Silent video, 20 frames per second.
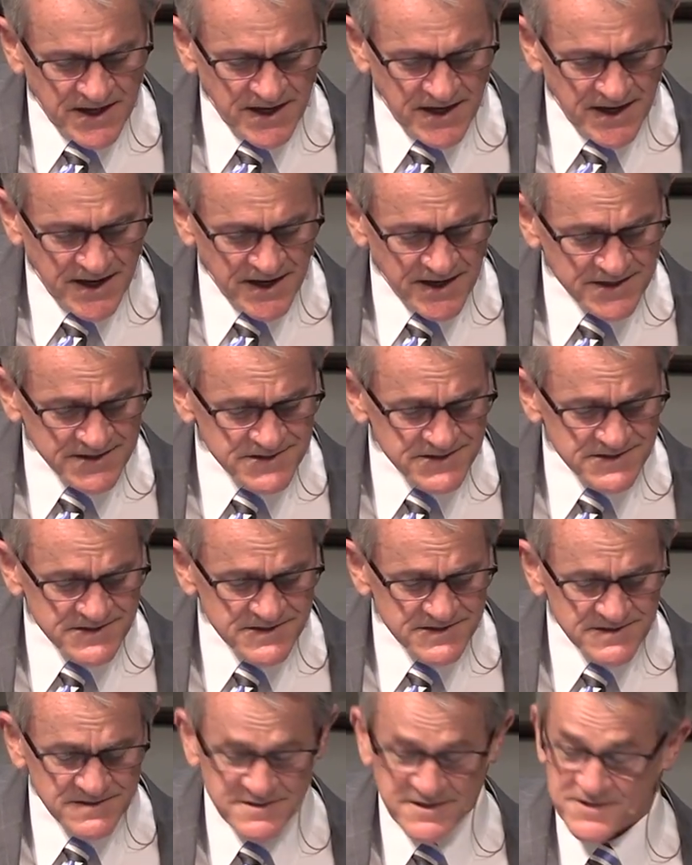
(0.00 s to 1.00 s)
And
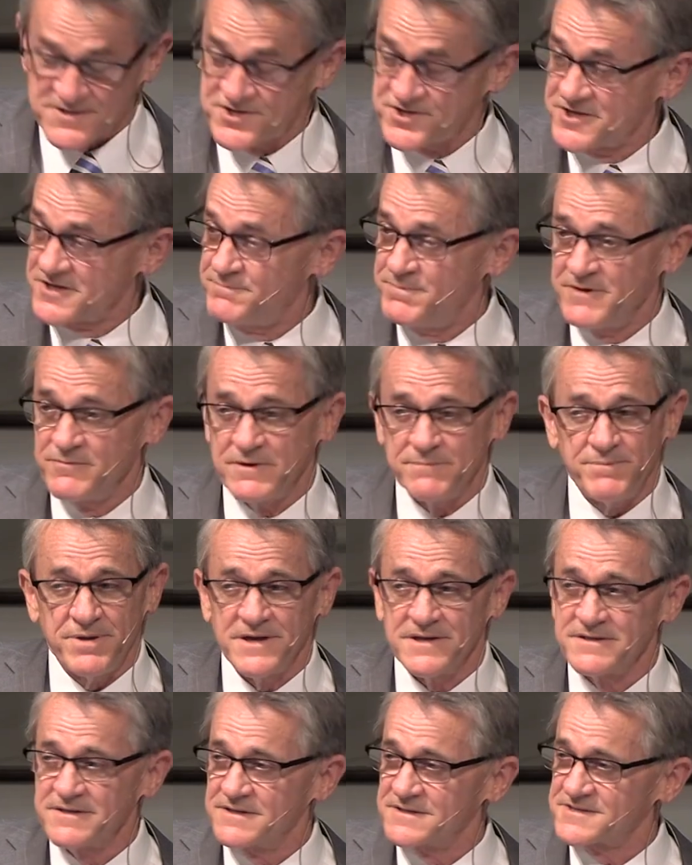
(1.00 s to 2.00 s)
there should be
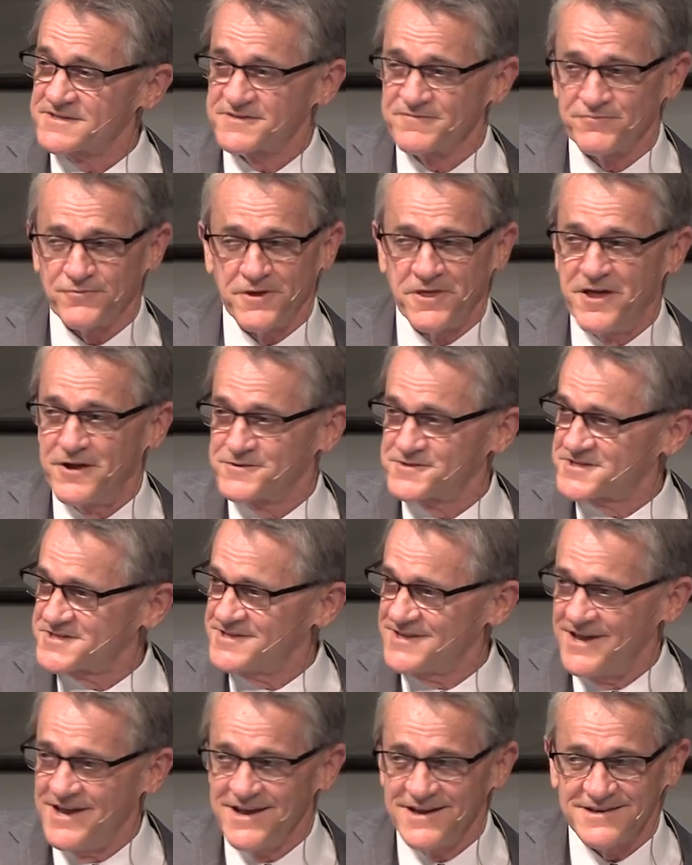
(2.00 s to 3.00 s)
repentance for those
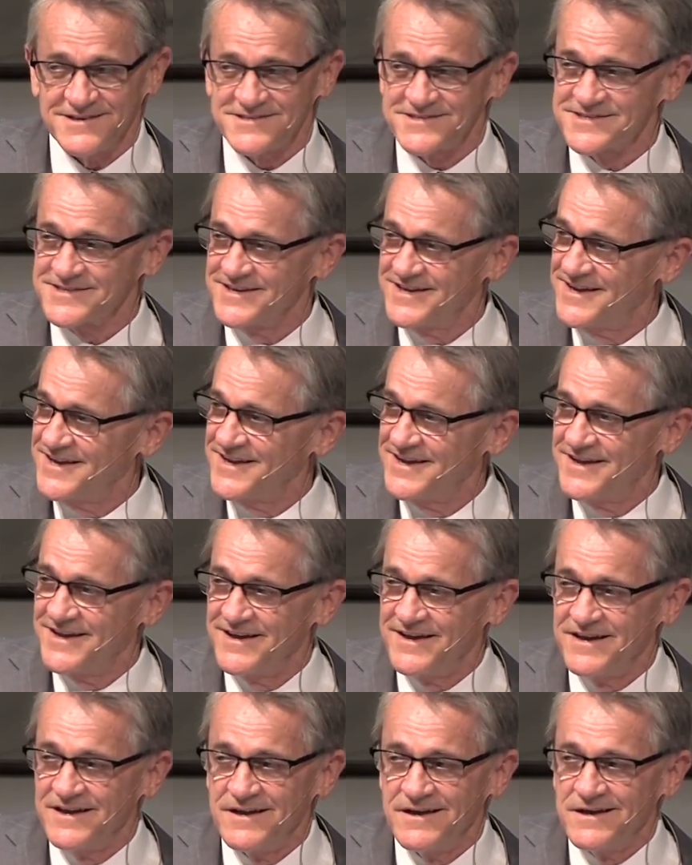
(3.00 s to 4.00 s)
things.
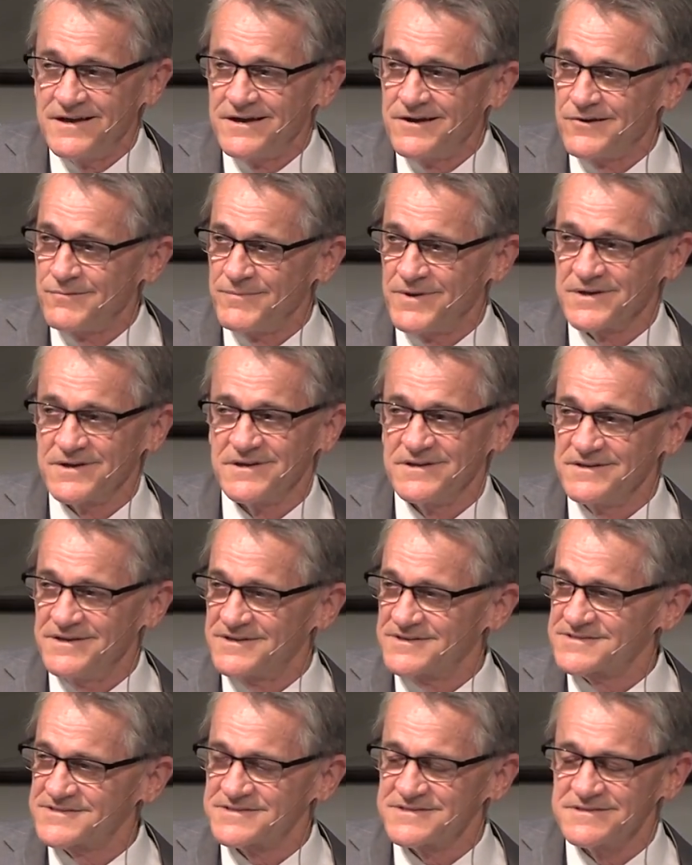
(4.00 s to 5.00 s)
Oh my
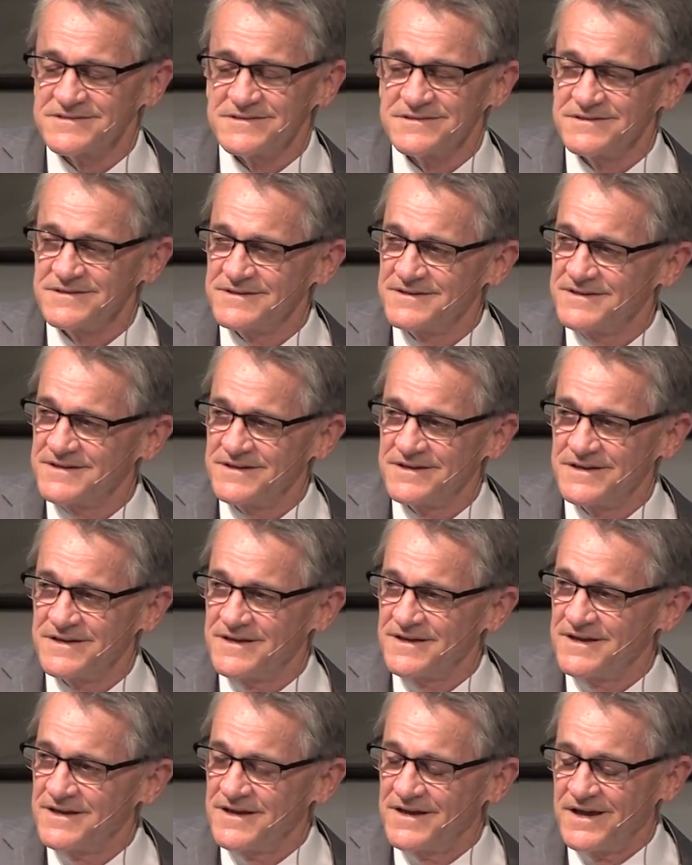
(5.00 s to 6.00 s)
goodness.
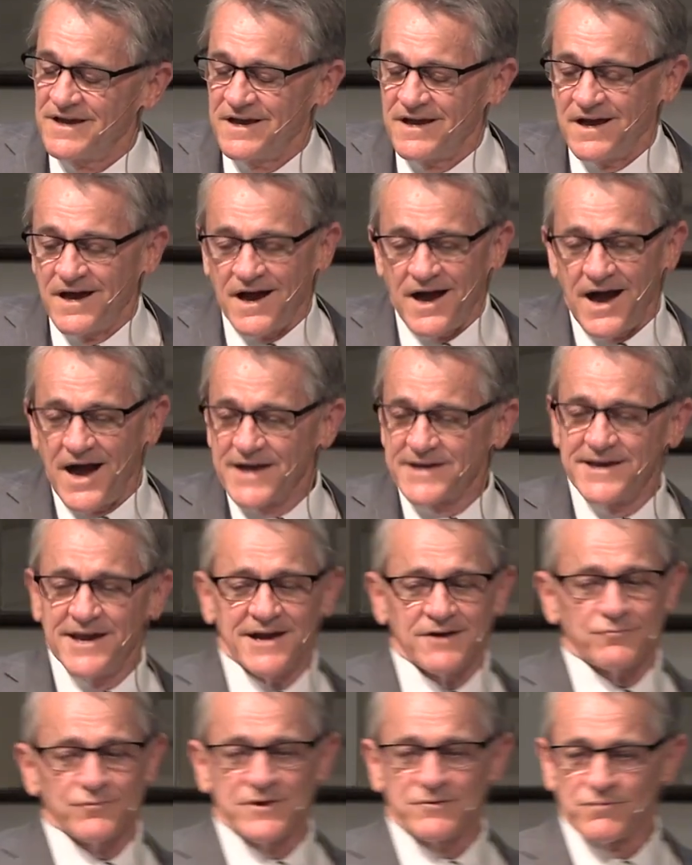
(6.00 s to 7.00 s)
I
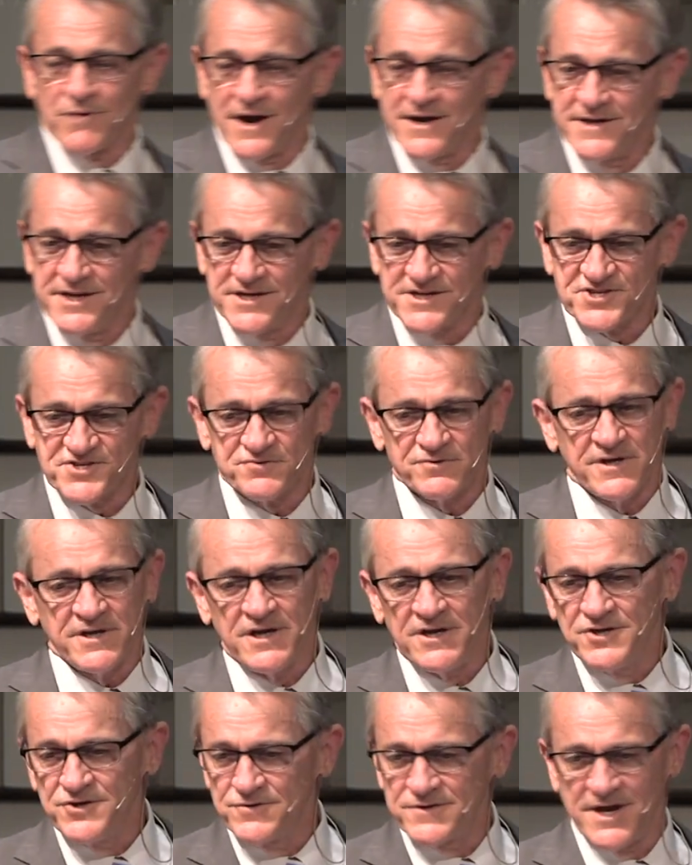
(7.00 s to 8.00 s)
can't rewrite history.
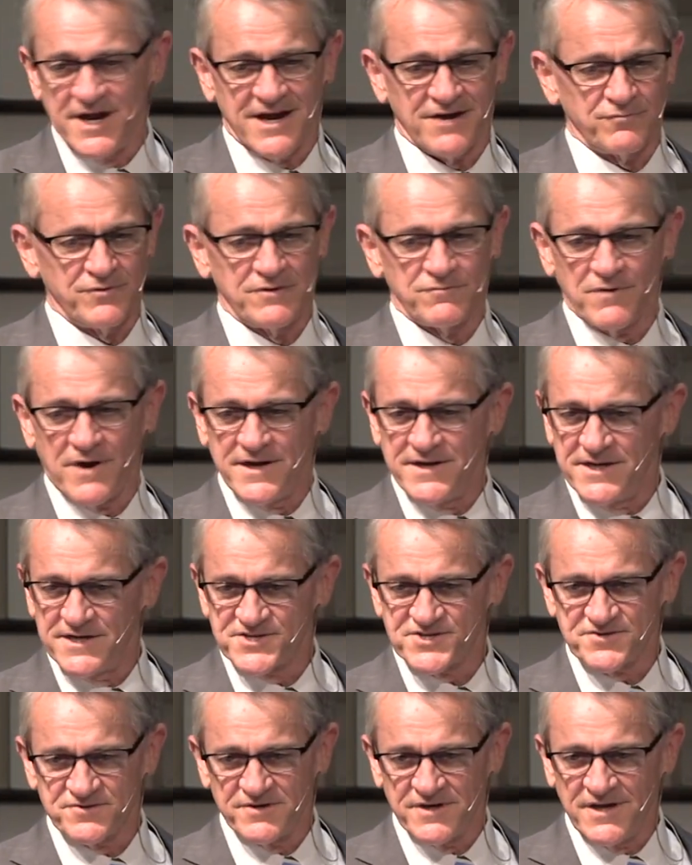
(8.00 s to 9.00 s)
You can't rewrite
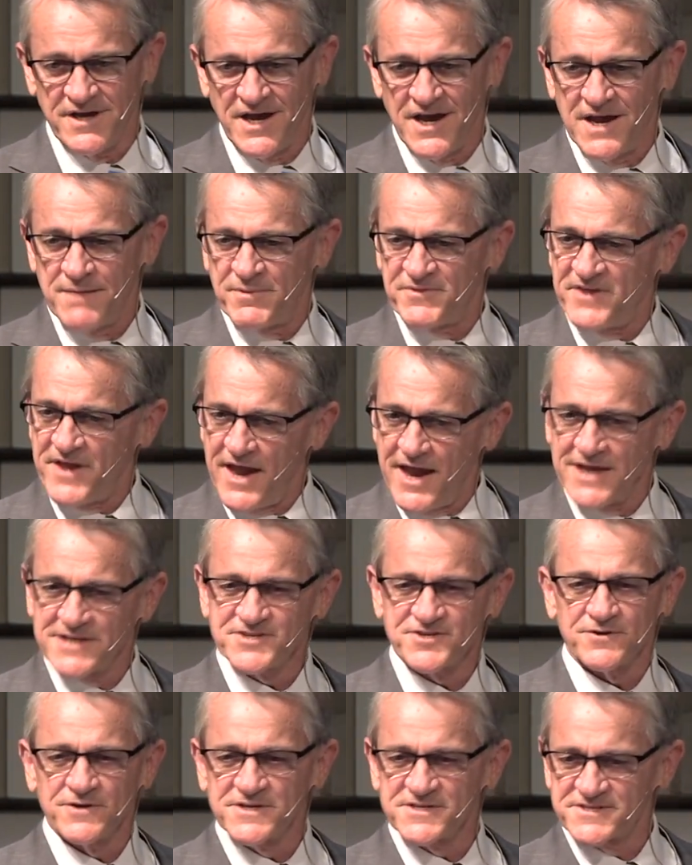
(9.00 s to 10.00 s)
history. But the
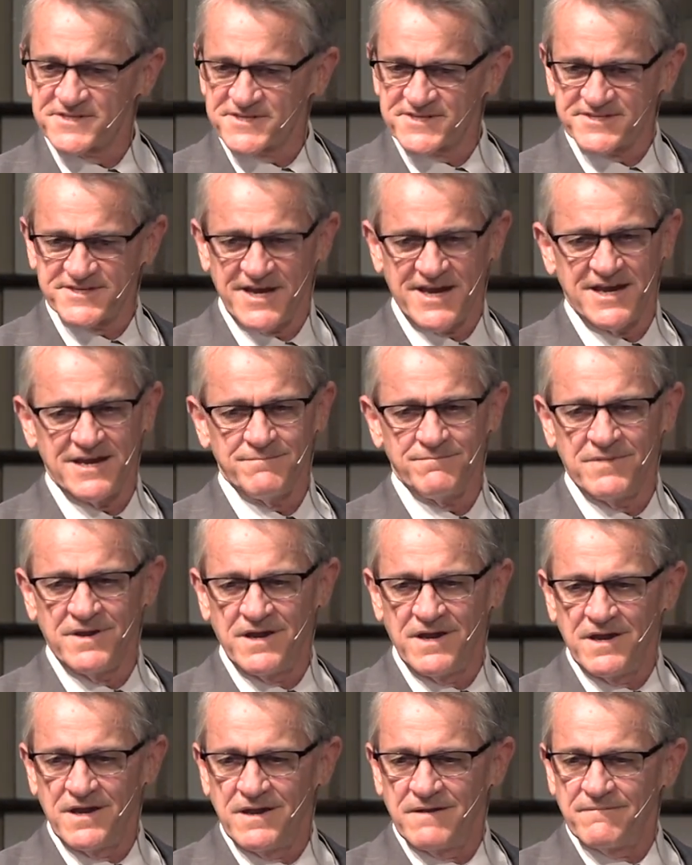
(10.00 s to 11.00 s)
answer is the same
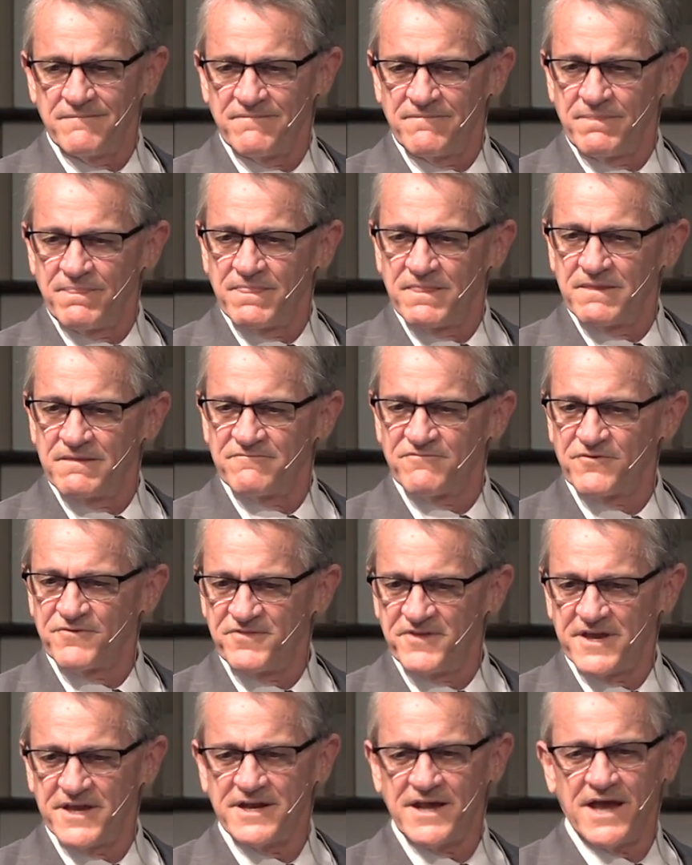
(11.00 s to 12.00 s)
for then